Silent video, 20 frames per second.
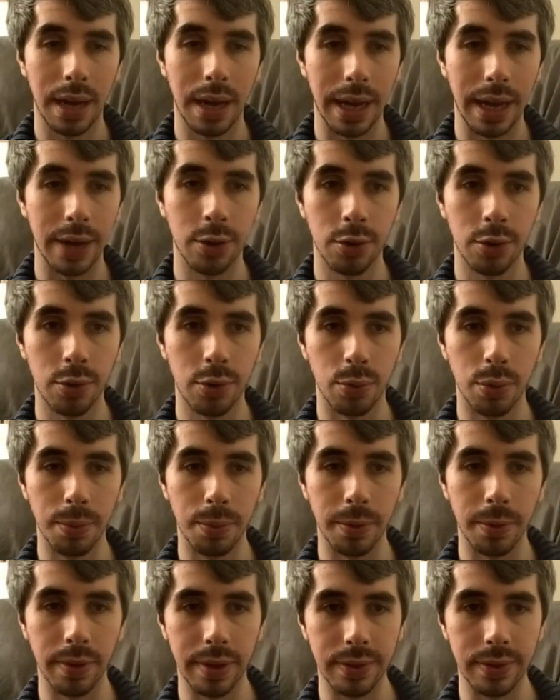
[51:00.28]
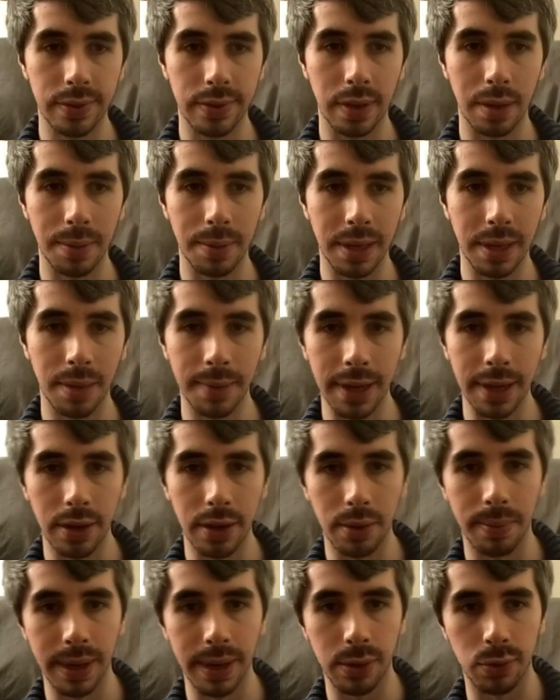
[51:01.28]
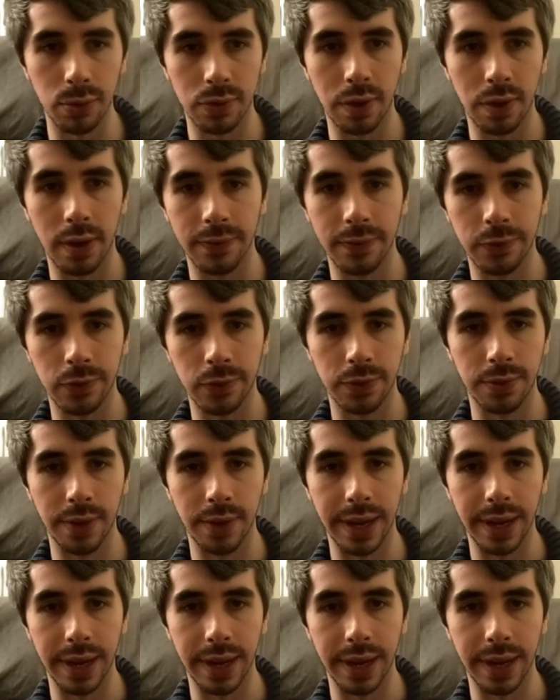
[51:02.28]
I heard a rumor that it's going to be coming out on Microsoft's